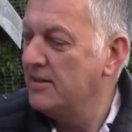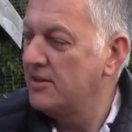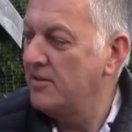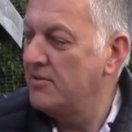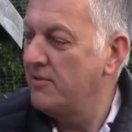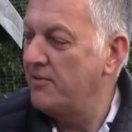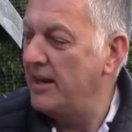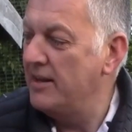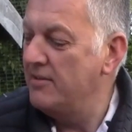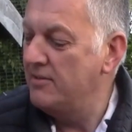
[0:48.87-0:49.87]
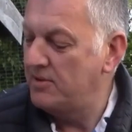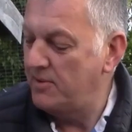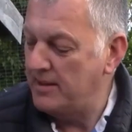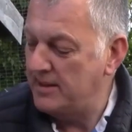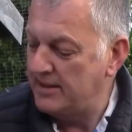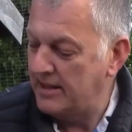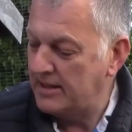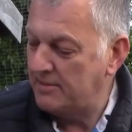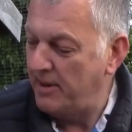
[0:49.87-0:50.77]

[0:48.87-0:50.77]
Total value £26.